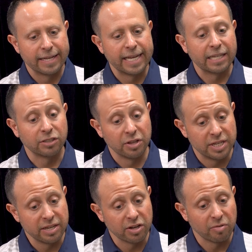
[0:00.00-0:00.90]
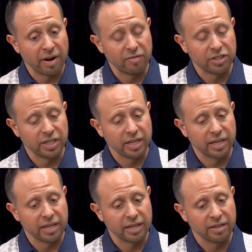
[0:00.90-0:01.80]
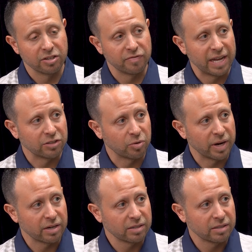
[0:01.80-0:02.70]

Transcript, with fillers: Yes. So the deal you're referencing is Fountain Square.